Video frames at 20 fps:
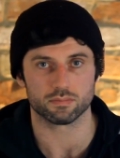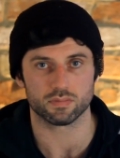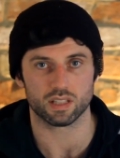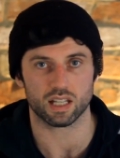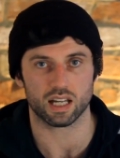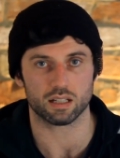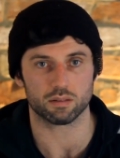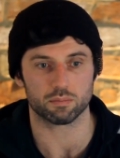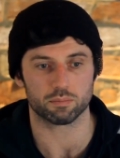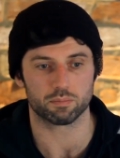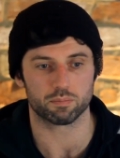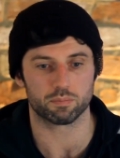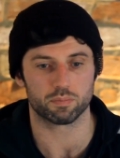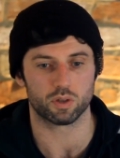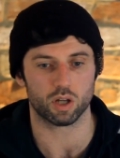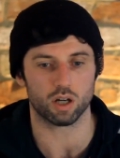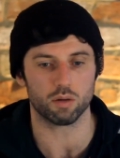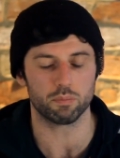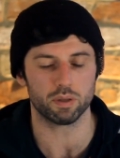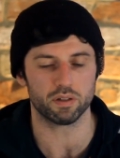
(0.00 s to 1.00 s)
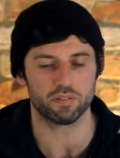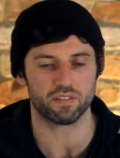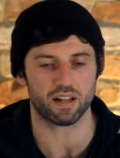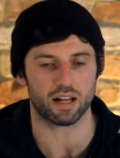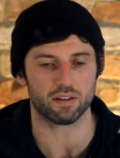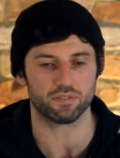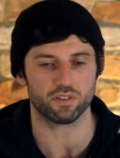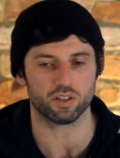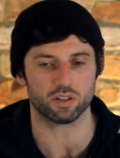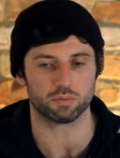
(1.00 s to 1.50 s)
Like, don't be
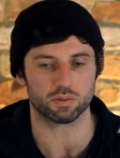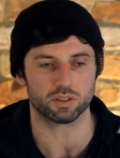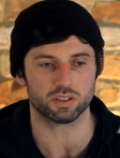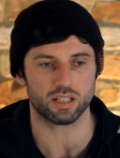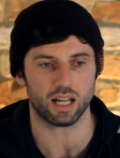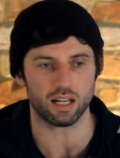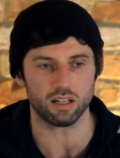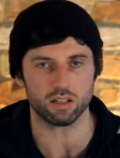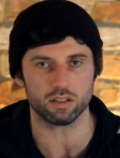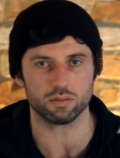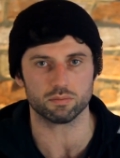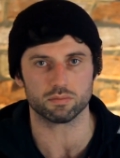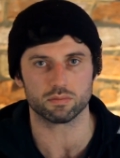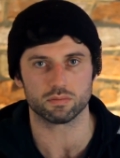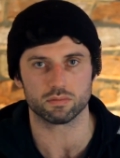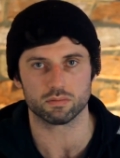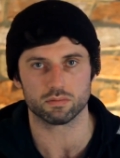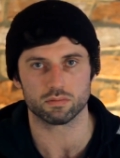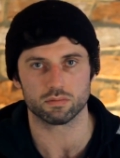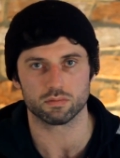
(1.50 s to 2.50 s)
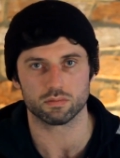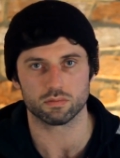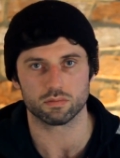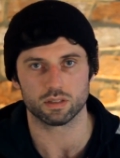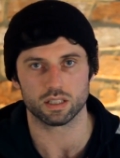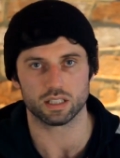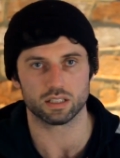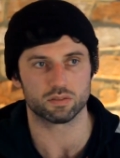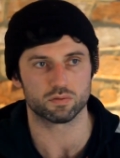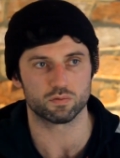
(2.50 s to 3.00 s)
flat-footed, but stand up.
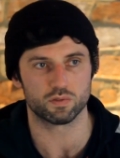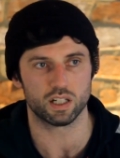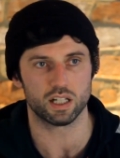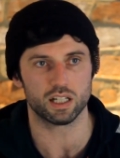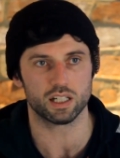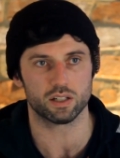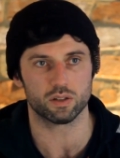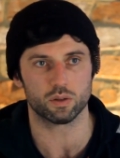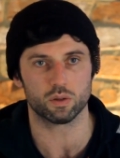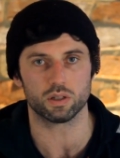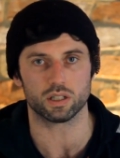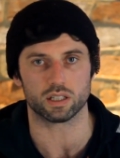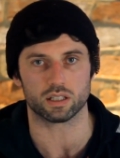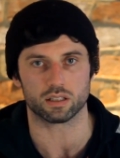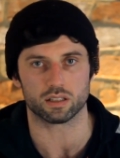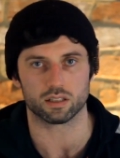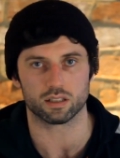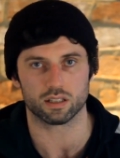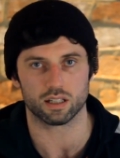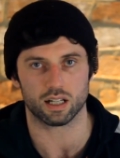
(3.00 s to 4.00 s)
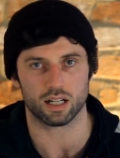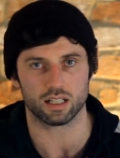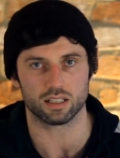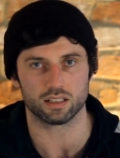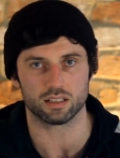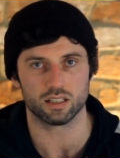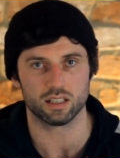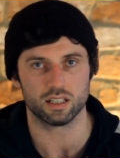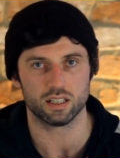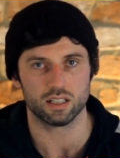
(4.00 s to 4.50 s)
It's really annoying.
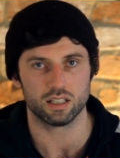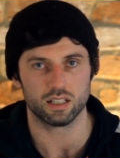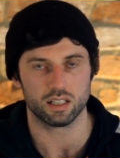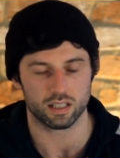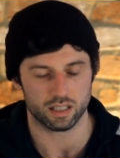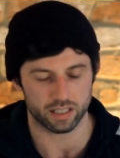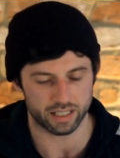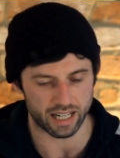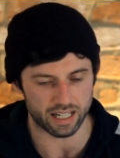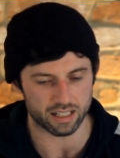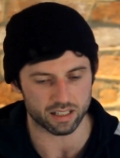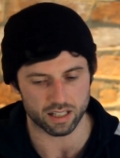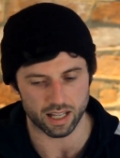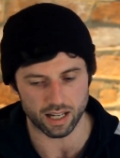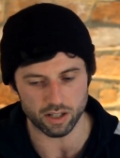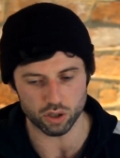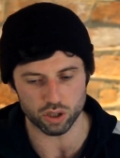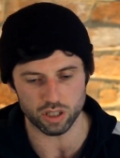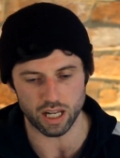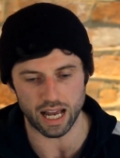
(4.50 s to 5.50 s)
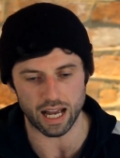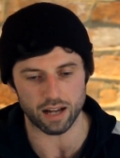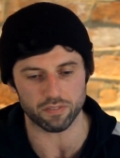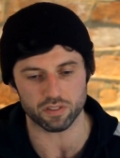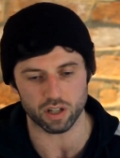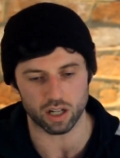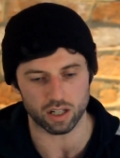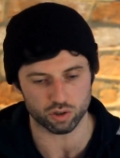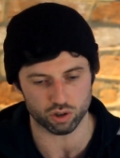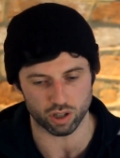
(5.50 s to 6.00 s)
Like, again, they should have
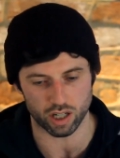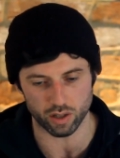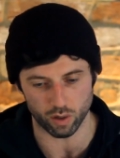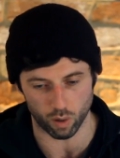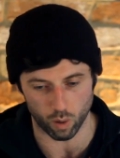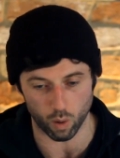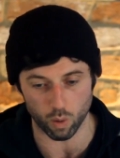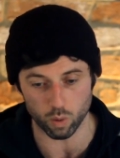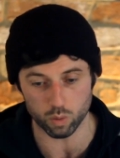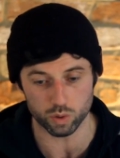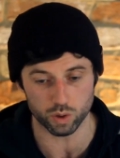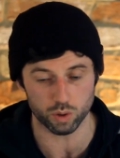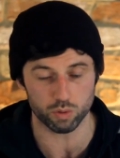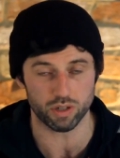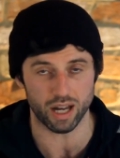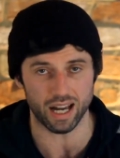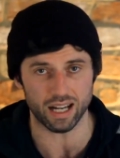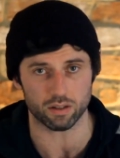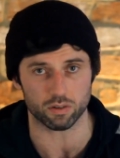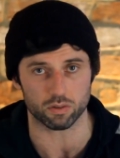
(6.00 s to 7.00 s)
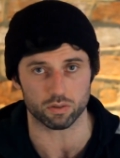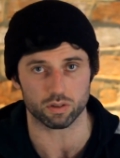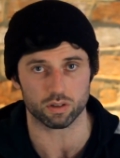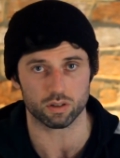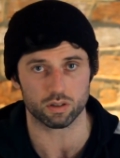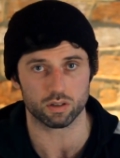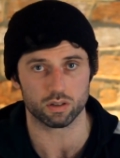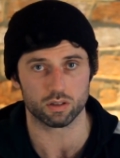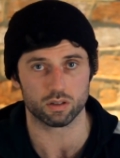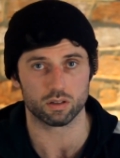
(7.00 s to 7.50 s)
to try and hold you down.
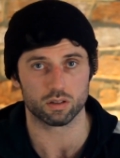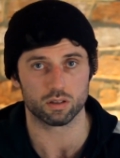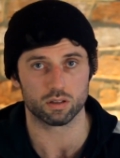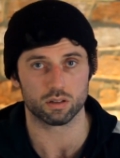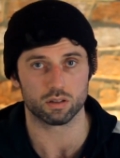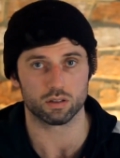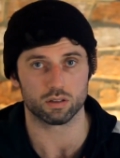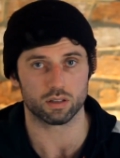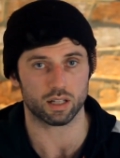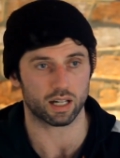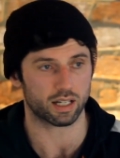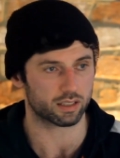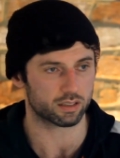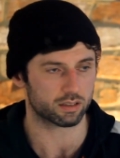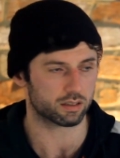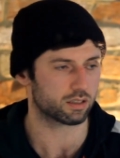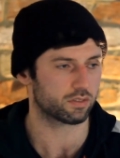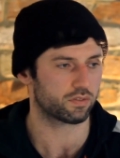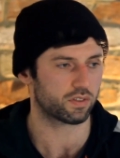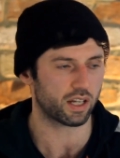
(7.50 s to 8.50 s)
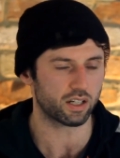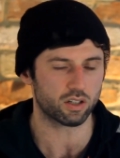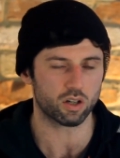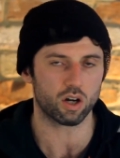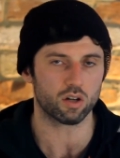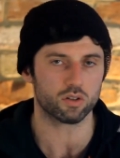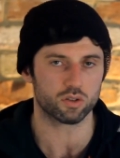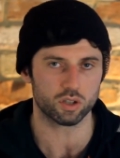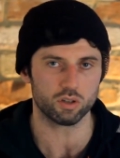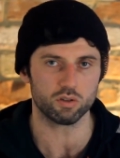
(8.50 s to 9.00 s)
Like, if they
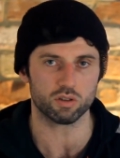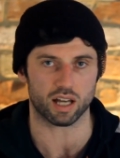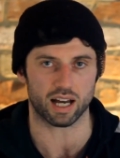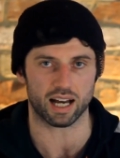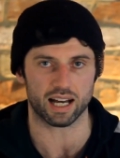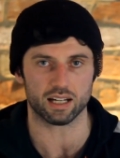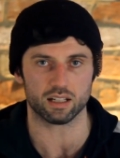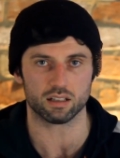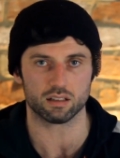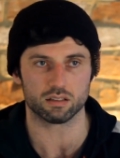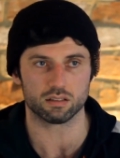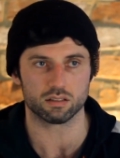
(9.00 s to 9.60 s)
can't do that,